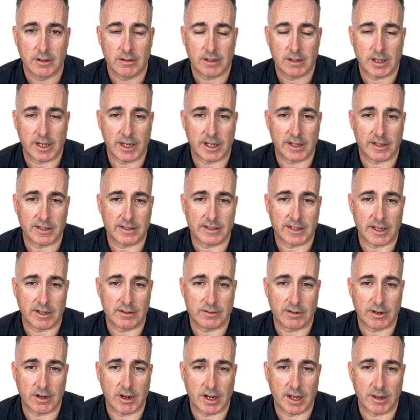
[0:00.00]
I get this
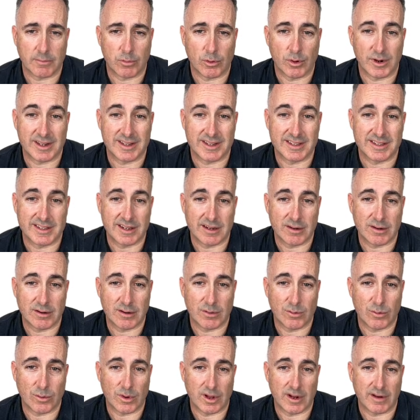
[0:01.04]
answer here. I get
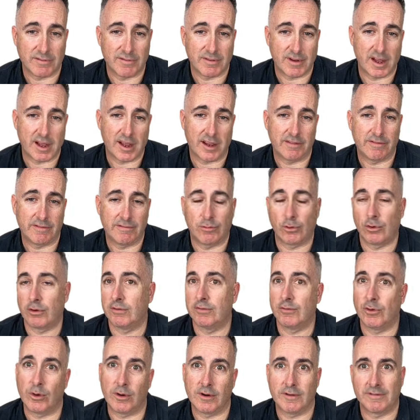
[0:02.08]

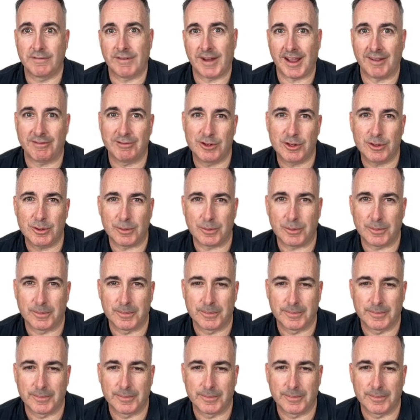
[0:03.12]
0.0154452.